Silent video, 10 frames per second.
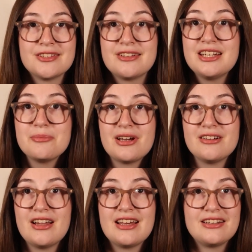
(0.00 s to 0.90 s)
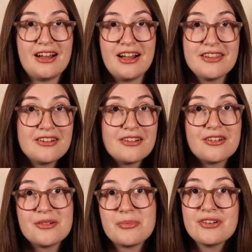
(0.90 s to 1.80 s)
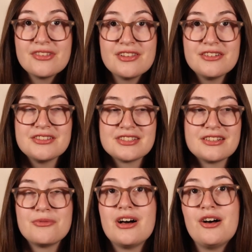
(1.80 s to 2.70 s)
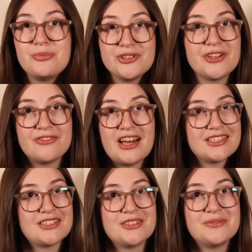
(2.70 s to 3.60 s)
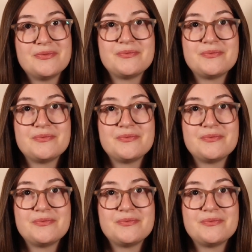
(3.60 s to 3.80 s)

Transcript: So getting better at either or both of those will help you get faster.